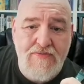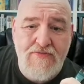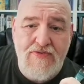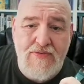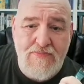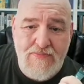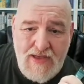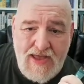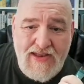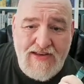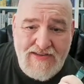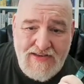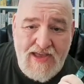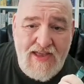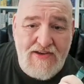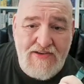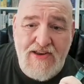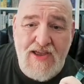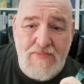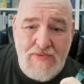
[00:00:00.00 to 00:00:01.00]
from
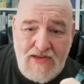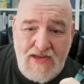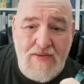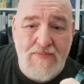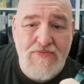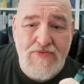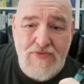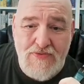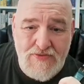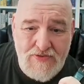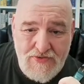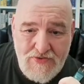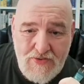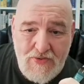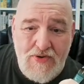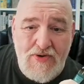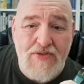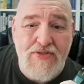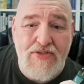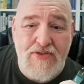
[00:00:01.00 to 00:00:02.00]
Baghdad coming up through the
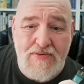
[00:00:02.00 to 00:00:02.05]
north